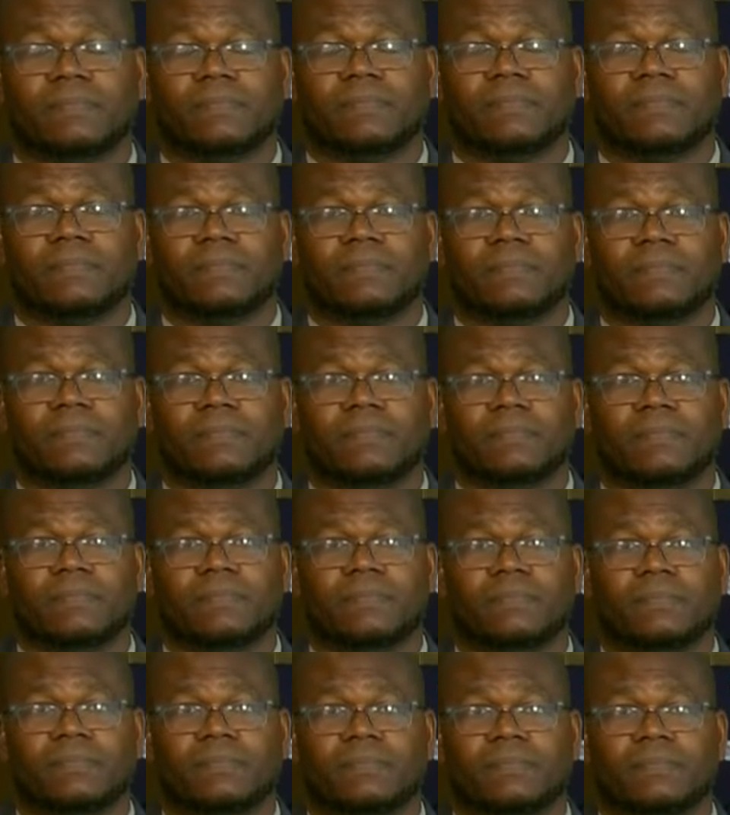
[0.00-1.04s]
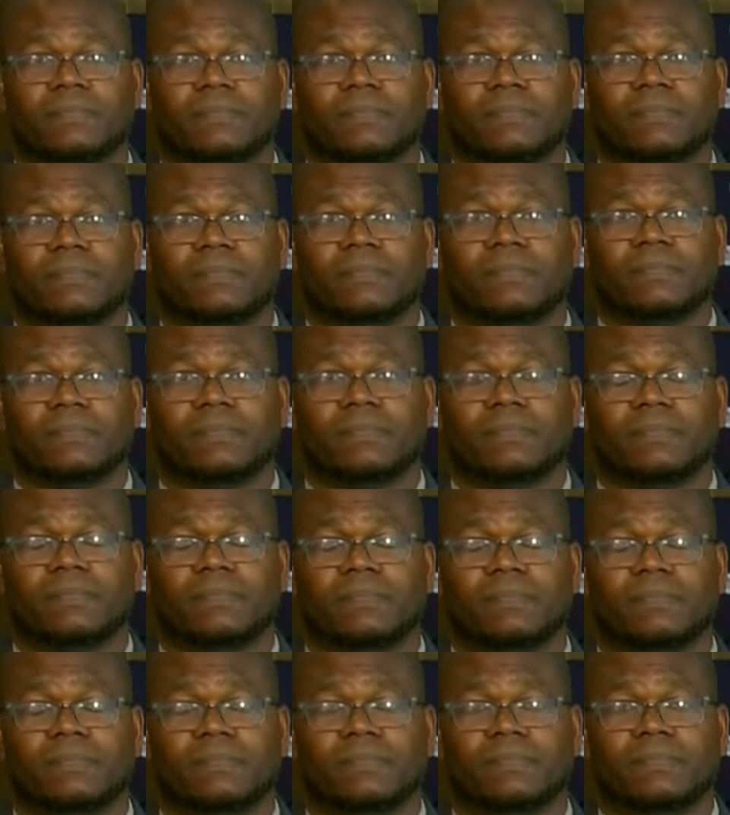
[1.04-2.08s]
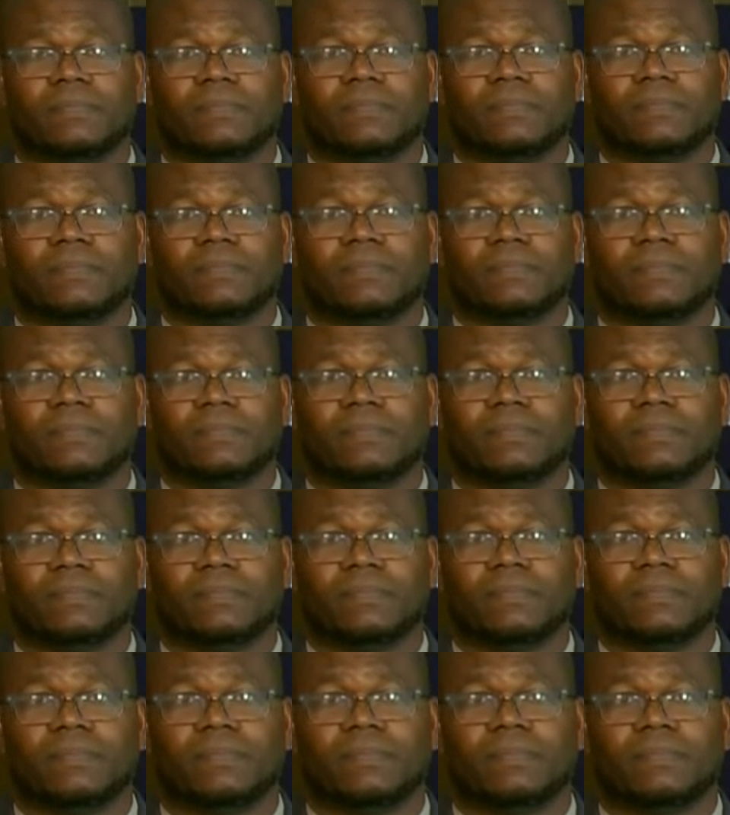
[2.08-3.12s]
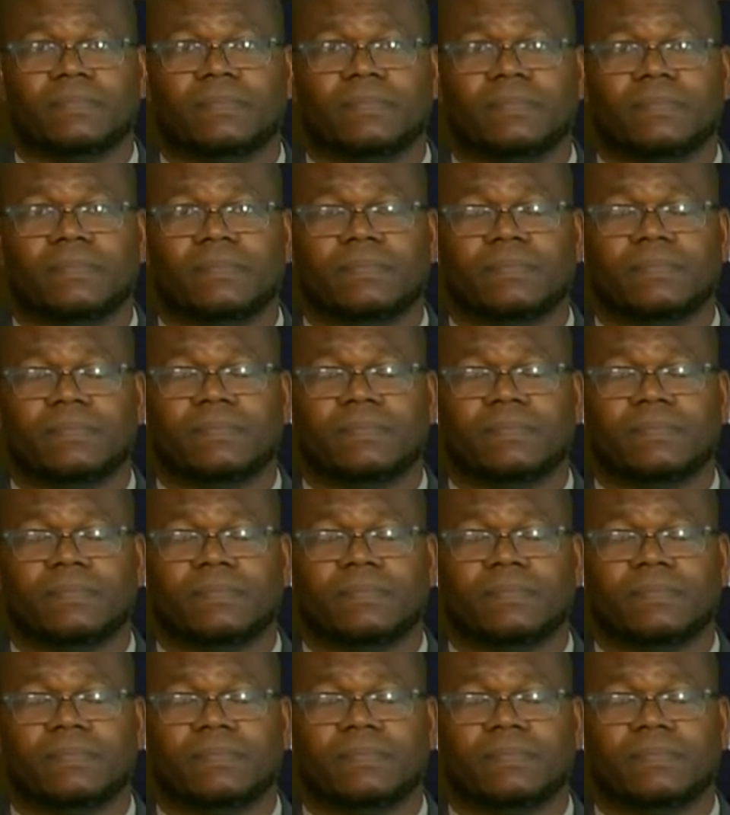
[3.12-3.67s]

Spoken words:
The person shown says nothing.